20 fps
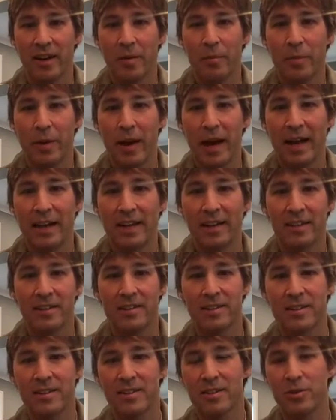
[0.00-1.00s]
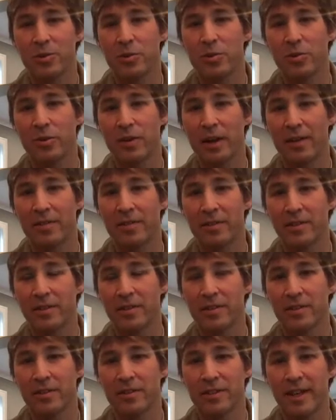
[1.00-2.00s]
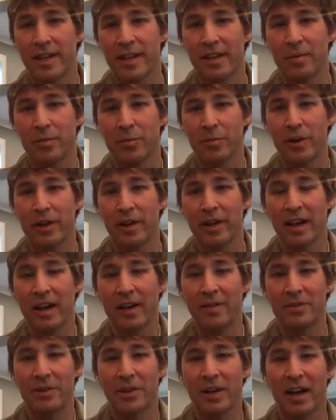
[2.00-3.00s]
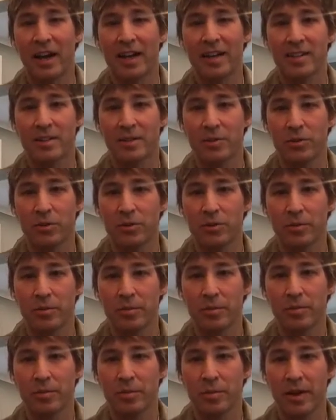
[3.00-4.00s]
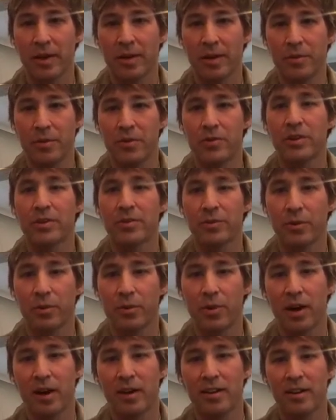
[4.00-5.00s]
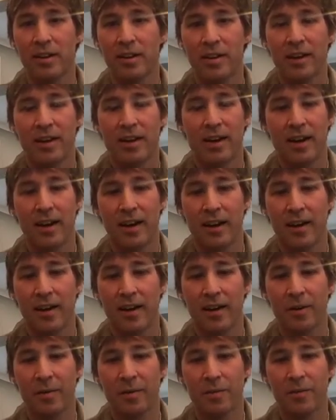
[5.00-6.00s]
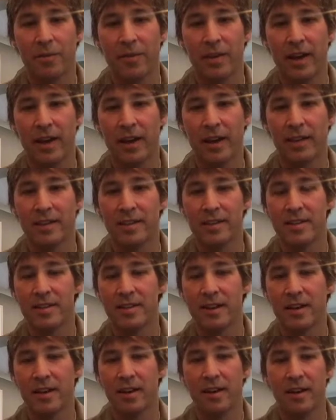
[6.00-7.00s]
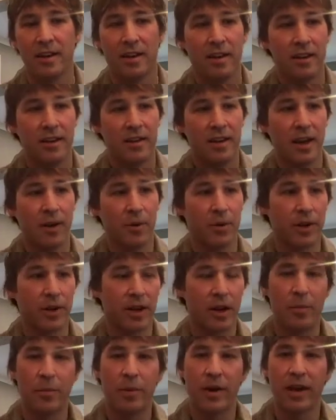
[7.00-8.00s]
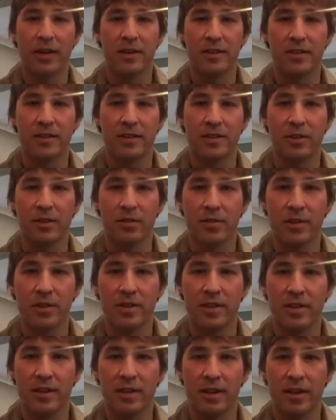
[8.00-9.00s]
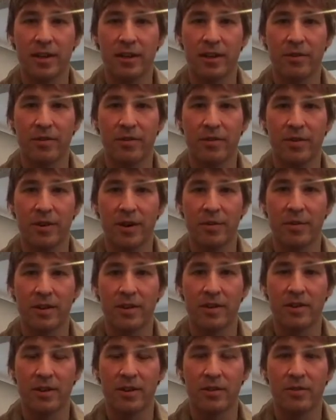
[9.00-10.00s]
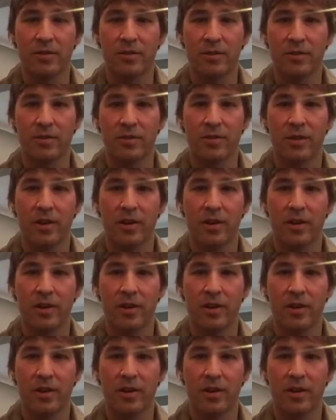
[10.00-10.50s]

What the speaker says: back into school after taking a break after high school and playing music for a while. Yeah, when I got back into university, I found myself sort of